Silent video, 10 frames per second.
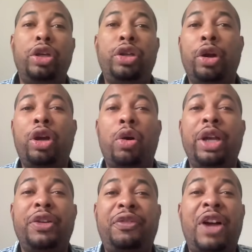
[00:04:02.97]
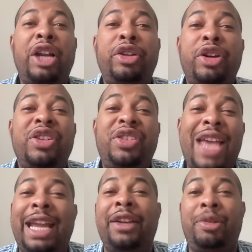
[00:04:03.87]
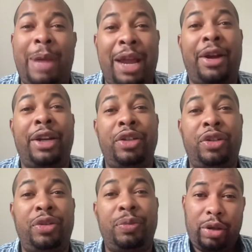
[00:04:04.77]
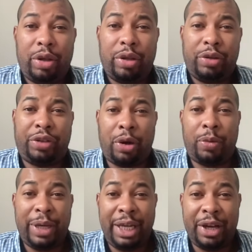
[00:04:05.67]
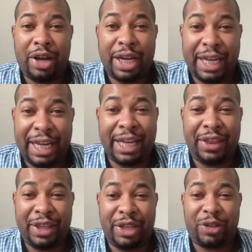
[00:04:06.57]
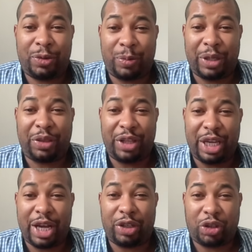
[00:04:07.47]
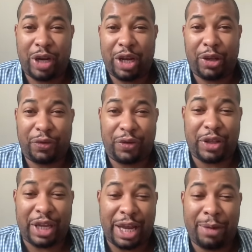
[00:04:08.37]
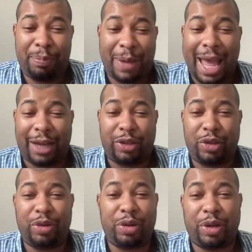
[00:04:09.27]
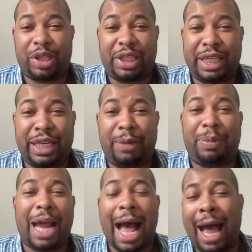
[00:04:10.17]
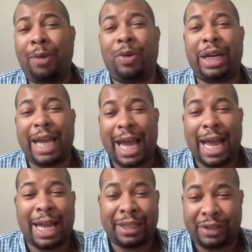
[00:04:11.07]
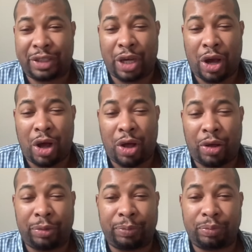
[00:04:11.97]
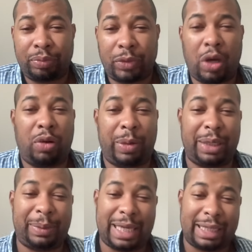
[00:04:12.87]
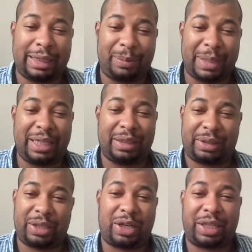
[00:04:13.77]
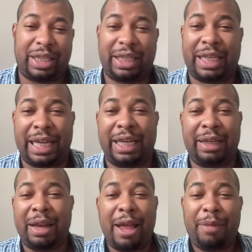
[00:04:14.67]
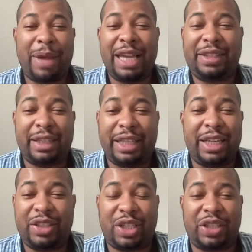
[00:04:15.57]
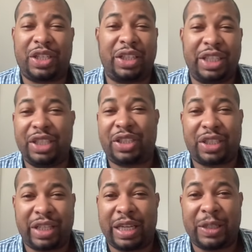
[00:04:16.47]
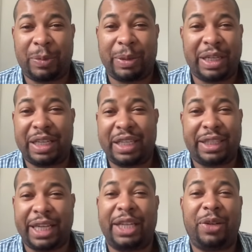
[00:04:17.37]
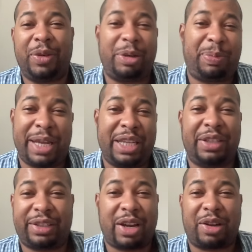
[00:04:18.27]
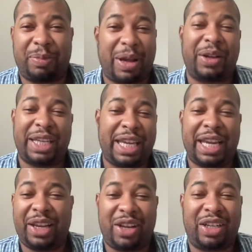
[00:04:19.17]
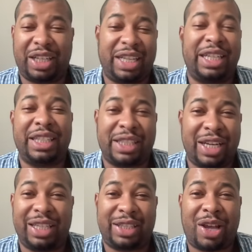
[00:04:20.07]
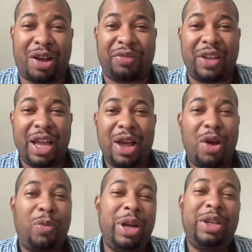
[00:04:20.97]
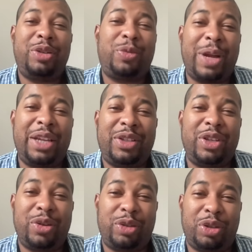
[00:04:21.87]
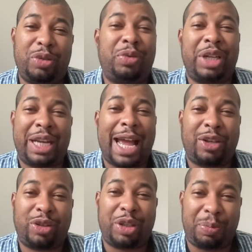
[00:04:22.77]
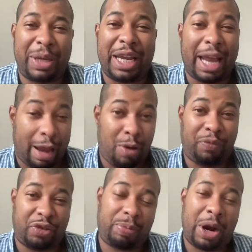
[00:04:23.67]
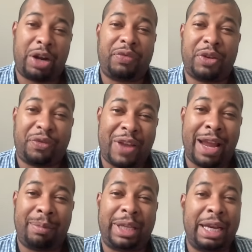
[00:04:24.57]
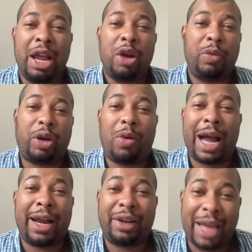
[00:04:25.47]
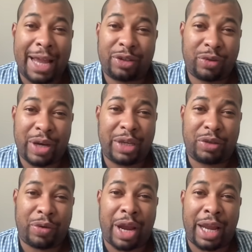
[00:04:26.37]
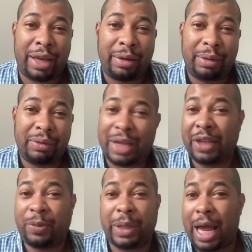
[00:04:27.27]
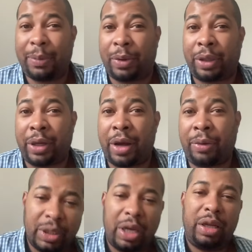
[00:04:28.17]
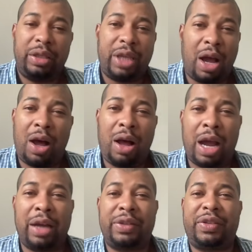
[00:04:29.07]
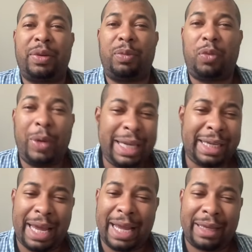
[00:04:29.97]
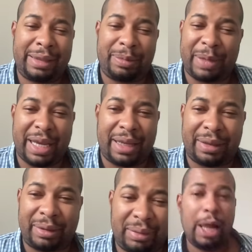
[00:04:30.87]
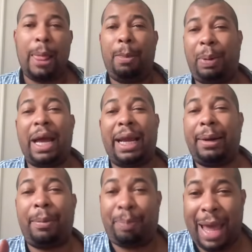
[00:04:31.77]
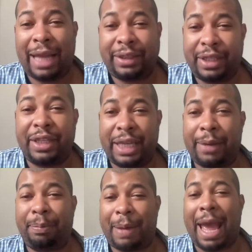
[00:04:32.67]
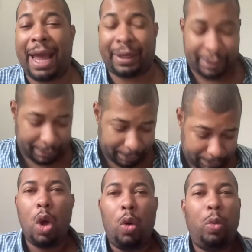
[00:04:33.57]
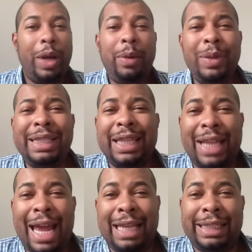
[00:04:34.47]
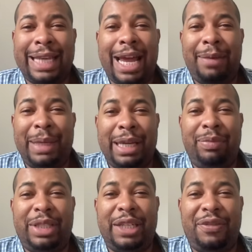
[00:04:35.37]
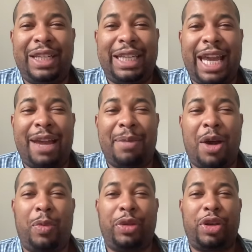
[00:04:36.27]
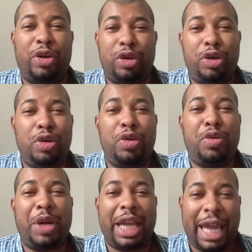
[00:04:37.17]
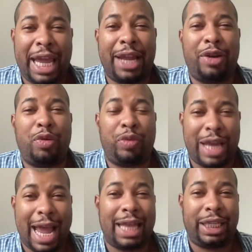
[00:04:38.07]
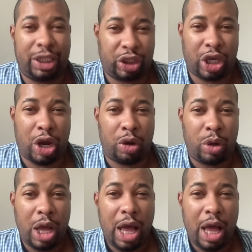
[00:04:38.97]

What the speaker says: You're going to fund her second marriage. So we gonna end this with the trailer for the Impact New York City, but I wanna ask y'all, oh wait, we got the men's talking again, and basically it's just Alicia's husband and his ignorant opinions talking about he ain't gonna cut his nuts off. When does raising your children and actually being a helpful part of your family require castration? That's what I wanna know. Y'all are some weak-ass men. But back to the Impact. When was the last time MTV came out with a new hit reality show?